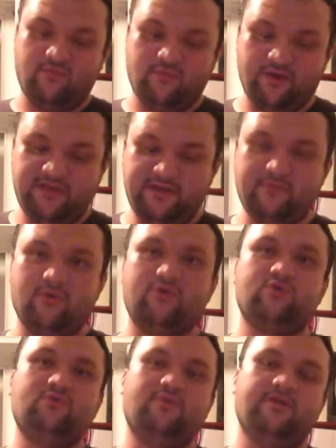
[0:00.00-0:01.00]
one of the
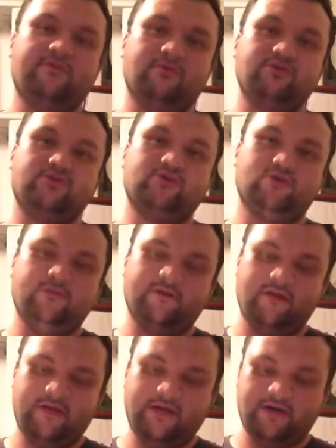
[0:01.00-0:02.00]
most
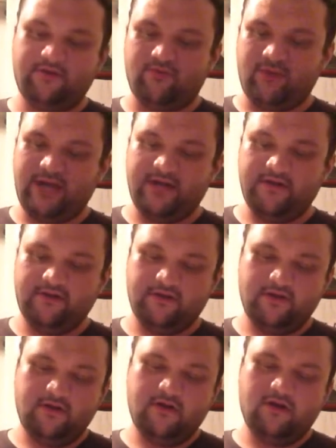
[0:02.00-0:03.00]
criminally underrated
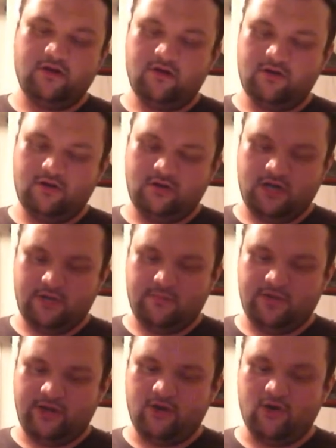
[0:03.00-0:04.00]

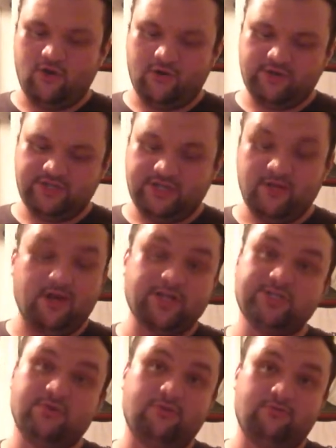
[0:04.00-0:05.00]
like horror
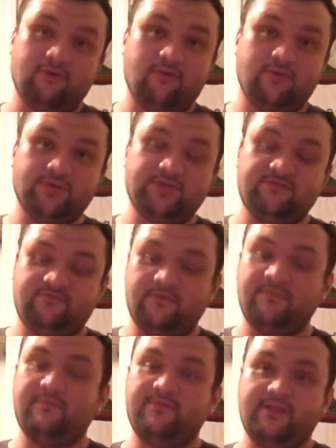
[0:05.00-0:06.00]
psychological thrillers
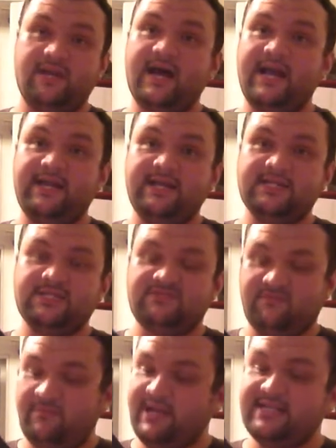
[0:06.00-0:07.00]
from the 90s. It's
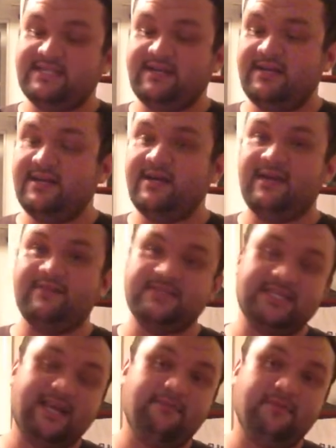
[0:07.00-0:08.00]
from 1999, the
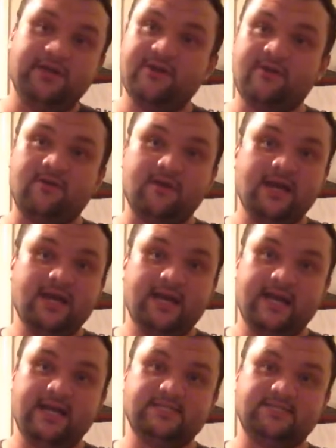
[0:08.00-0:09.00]
same year
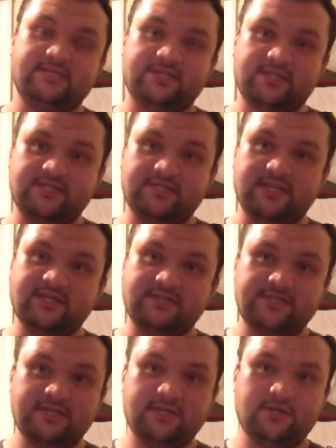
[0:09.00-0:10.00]
as The Sixth
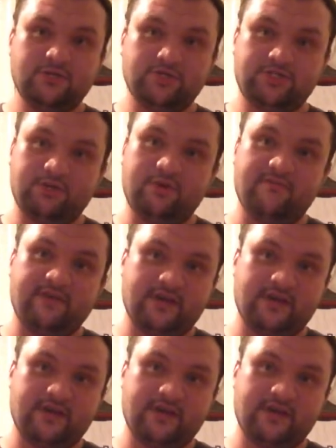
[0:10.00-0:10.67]
Sense, Stir of